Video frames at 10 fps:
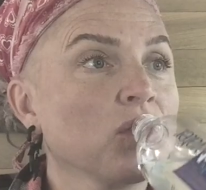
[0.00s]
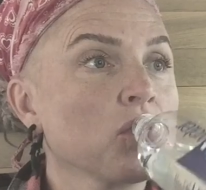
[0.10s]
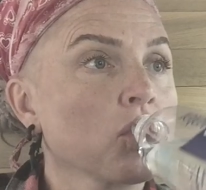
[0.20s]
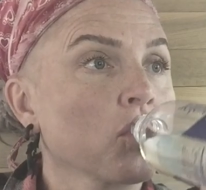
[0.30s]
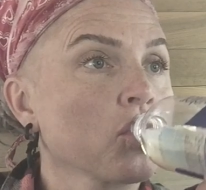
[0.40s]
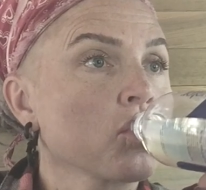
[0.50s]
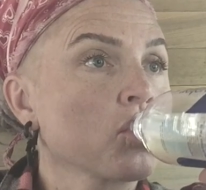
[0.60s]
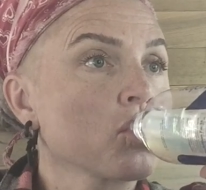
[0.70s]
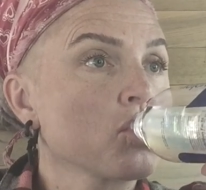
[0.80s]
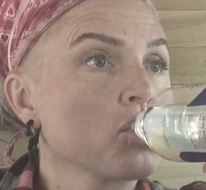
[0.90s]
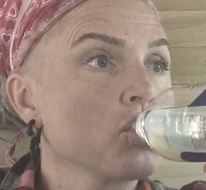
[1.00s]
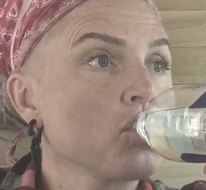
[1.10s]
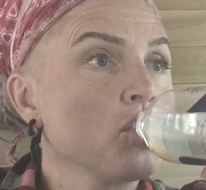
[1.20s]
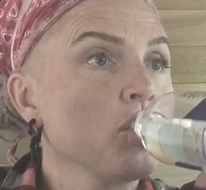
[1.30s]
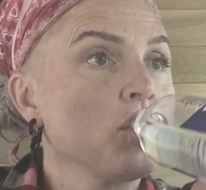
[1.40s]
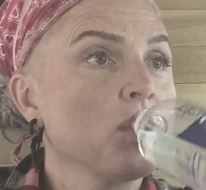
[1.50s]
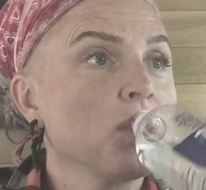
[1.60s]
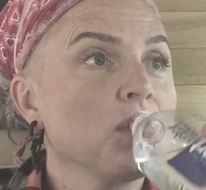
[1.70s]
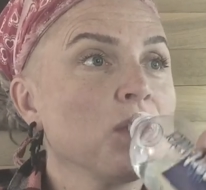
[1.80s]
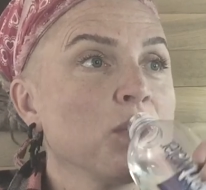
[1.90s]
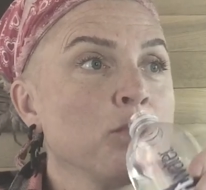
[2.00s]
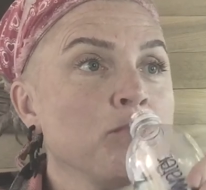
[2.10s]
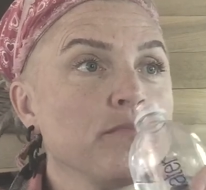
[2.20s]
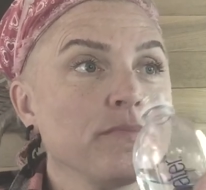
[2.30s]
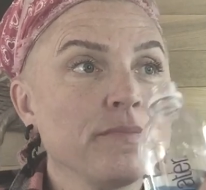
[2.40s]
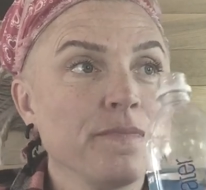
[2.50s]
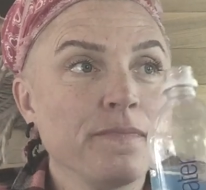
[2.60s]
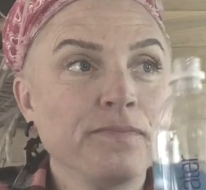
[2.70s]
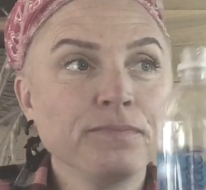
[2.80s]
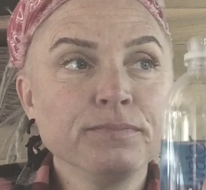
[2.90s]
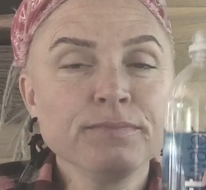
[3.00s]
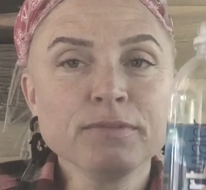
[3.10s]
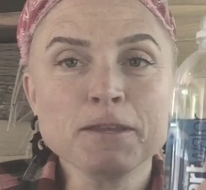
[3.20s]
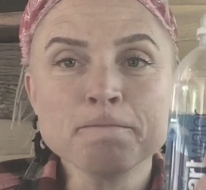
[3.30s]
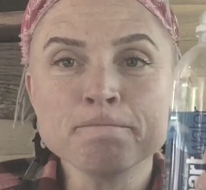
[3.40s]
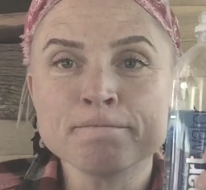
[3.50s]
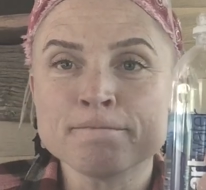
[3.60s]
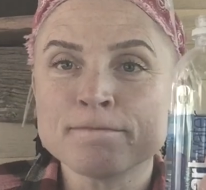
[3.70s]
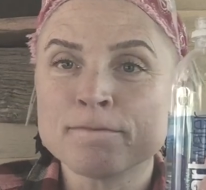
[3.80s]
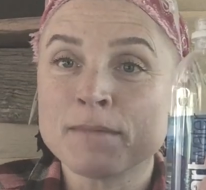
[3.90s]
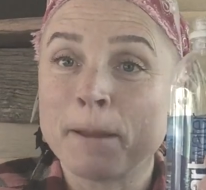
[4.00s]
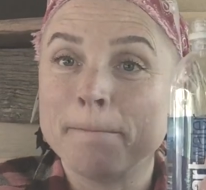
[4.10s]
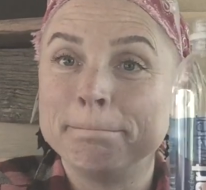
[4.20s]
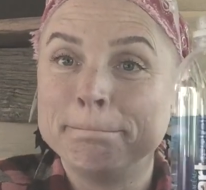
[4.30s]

[no speech]